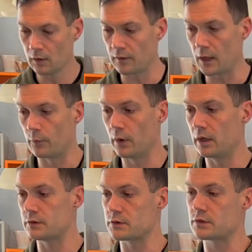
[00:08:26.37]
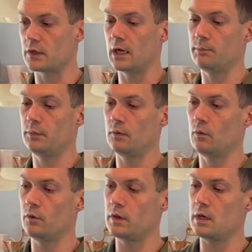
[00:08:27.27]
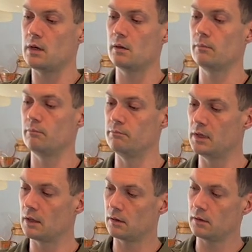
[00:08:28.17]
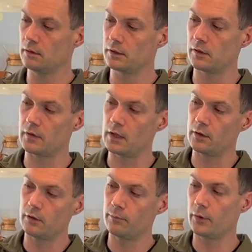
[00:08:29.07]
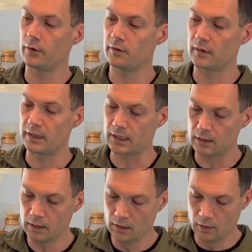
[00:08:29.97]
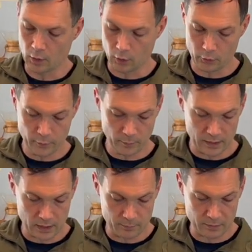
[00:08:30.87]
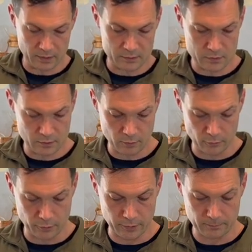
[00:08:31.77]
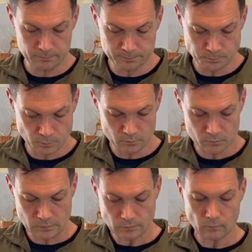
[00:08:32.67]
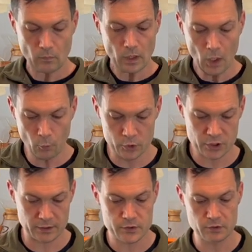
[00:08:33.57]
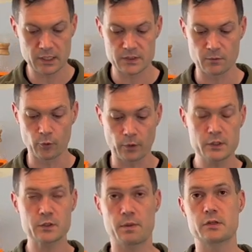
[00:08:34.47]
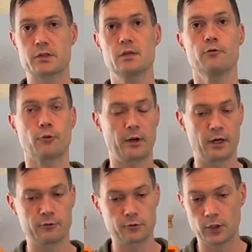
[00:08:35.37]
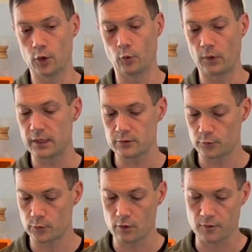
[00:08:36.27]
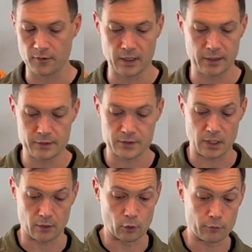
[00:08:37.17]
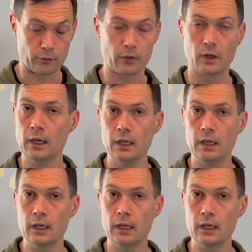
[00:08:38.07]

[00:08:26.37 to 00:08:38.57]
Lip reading: that runs up the middle, you know, the inner part of the leg, all the way up into the groin, which lets you get some great spacing for airflow right through your thighs and over